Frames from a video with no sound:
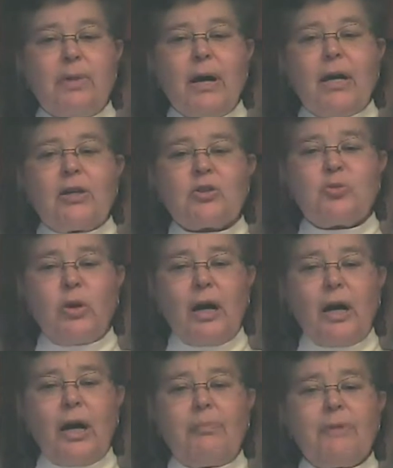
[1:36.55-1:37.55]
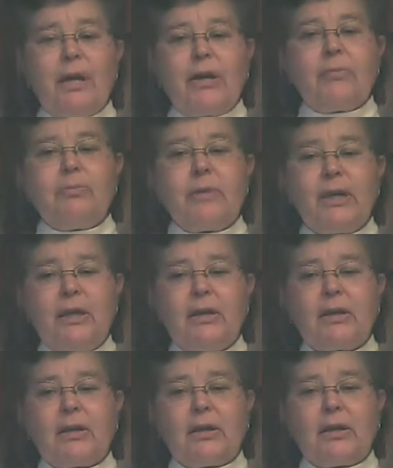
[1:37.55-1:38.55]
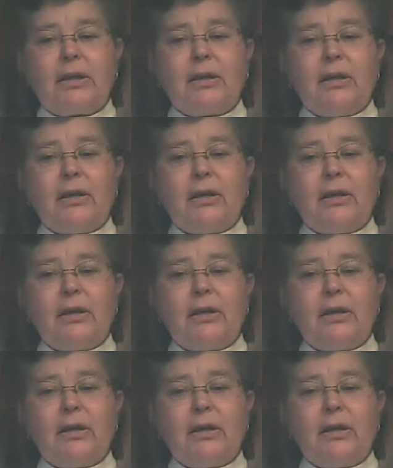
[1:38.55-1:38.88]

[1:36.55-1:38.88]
buyers will opt out immediately,